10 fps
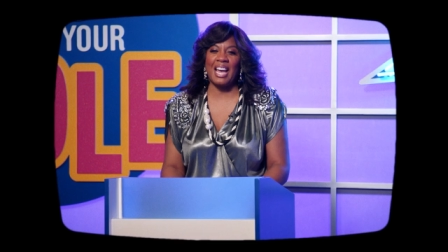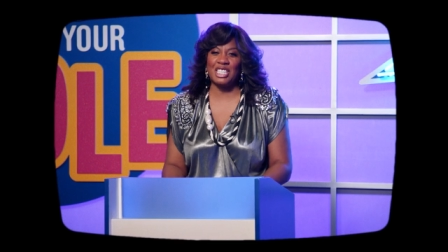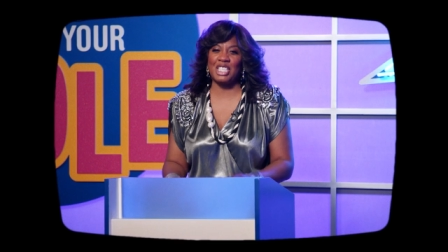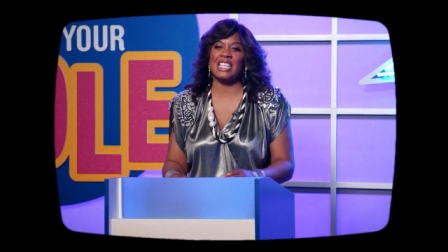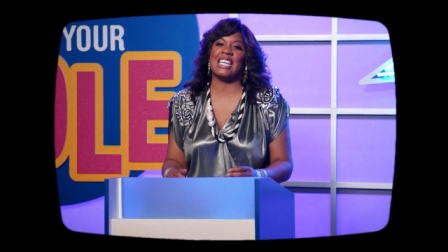
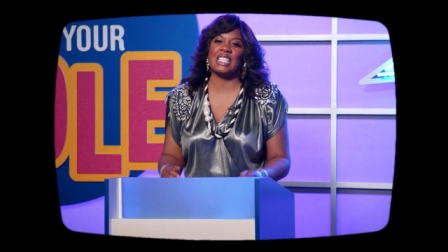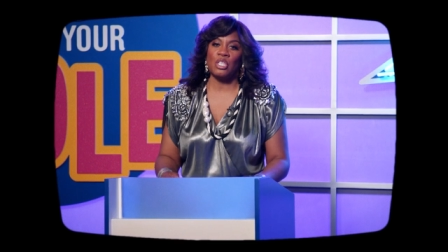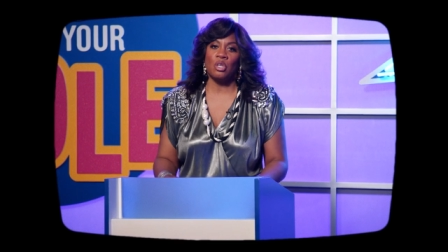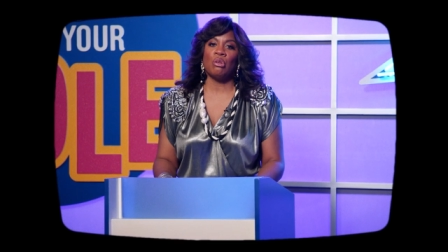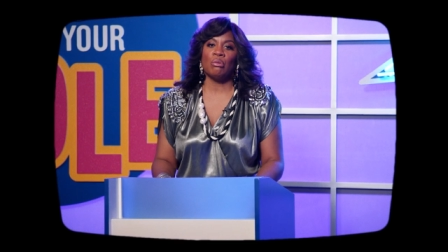Actually,
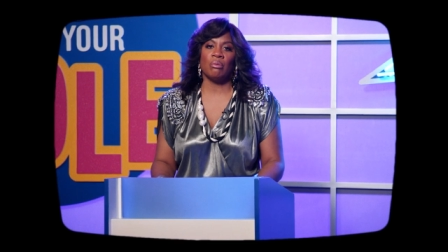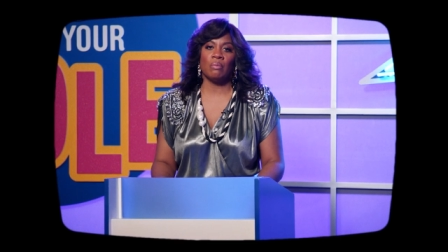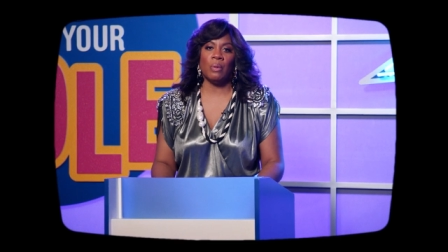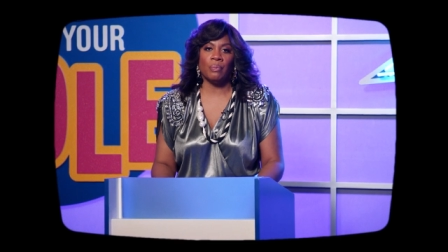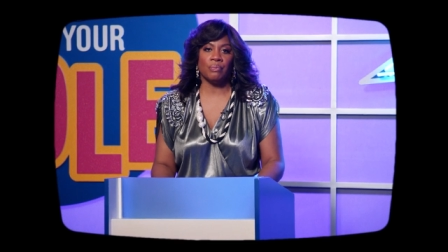Again, it's...
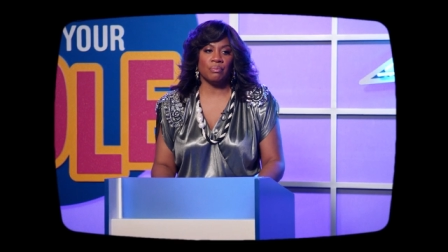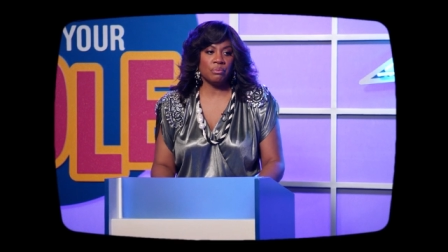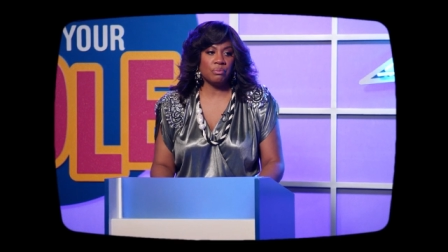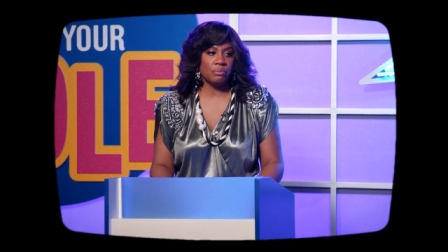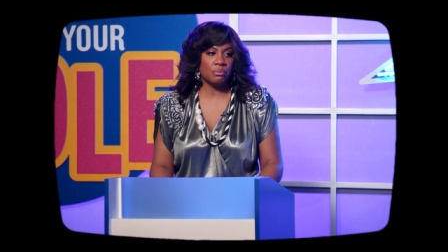nobody
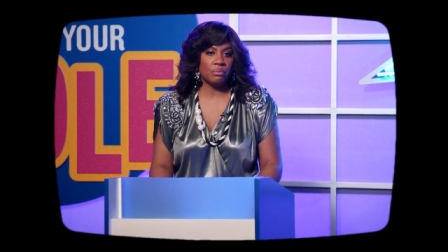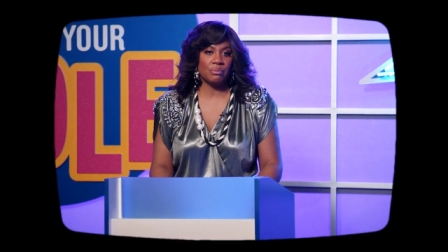cares.